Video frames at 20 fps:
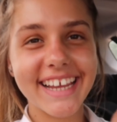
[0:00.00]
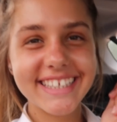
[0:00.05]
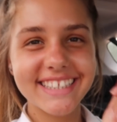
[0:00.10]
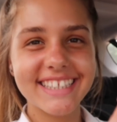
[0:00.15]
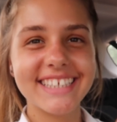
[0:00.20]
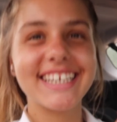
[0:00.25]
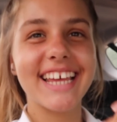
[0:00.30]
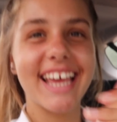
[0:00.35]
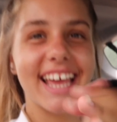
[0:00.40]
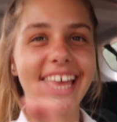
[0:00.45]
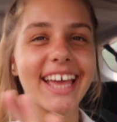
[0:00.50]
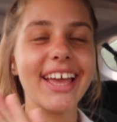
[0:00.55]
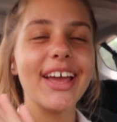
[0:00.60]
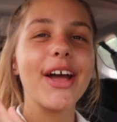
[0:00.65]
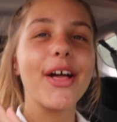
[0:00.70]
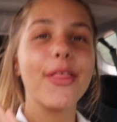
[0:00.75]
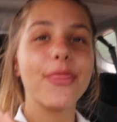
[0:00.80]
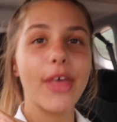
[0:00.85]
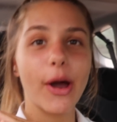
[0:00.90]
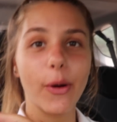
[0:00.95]
is the day
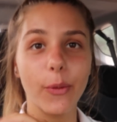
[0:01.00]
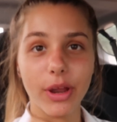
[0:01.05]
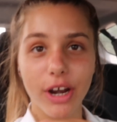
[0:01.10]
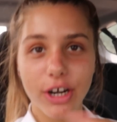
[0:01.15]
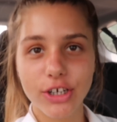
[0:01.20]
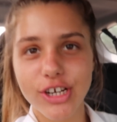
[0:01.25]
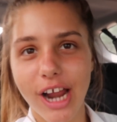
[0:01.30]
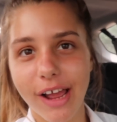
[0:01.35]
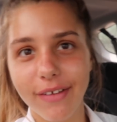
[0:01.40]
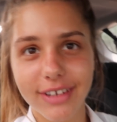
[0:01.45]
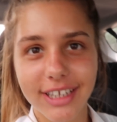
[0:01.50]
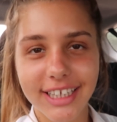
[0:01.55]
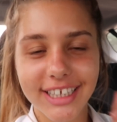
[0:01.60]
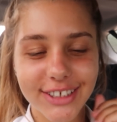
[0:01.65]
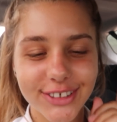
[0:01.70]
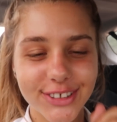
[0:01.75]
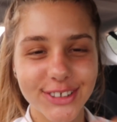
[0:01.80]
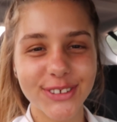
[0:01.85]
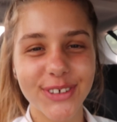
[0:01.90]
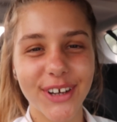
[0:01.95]
that we are
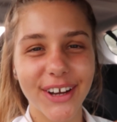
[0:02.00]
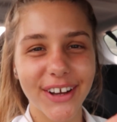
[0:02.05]
traveling to